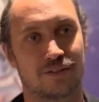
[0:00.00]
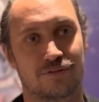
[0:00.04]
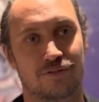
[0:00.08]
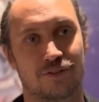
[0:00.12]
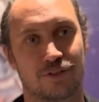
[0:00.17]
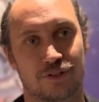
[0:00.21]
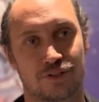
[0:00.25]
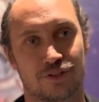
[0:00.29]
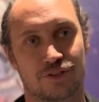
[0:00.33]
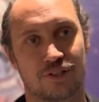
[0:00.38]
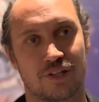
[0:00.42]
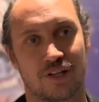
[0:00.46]

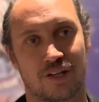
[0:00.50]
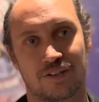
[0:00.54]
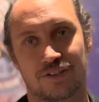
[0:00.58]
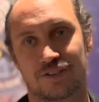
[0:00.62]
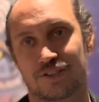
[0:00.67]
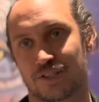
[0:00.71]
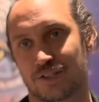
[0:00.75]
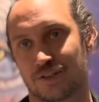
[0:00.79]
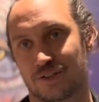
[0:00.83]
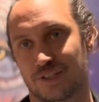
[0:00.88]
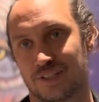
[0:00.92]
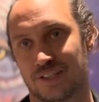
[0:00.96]
first art
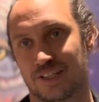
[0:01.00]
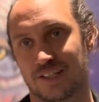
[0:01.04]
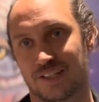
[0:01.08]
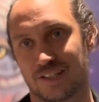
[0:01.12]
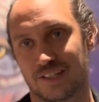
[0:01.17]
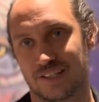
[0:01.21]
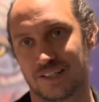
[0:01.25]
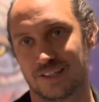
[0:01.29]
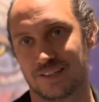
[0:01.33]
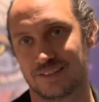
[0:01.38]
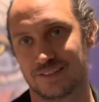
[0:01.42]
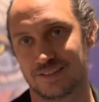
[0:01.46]
show in
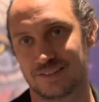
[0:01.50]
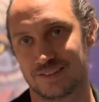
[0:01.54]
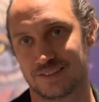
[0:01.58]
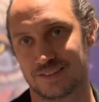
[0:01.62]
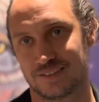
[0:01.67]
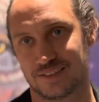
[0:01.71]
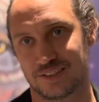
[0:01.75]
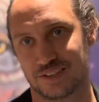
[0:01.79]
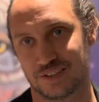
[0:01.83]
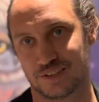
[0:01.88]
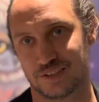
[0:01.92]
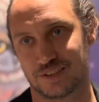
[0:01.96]
LA,
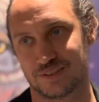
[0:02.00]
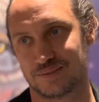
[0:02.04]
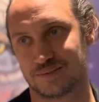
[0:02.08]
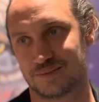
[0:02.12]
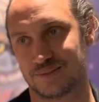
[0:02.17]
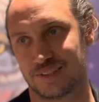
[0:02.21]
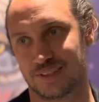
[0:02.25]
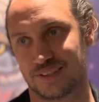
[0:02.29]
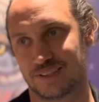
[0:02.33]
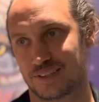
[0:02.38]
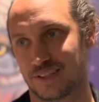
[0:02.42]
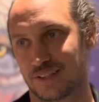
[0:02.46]
you know,
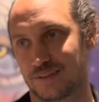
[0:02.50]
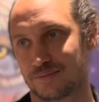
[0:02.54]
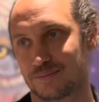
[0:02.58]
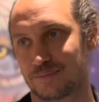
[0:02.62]
and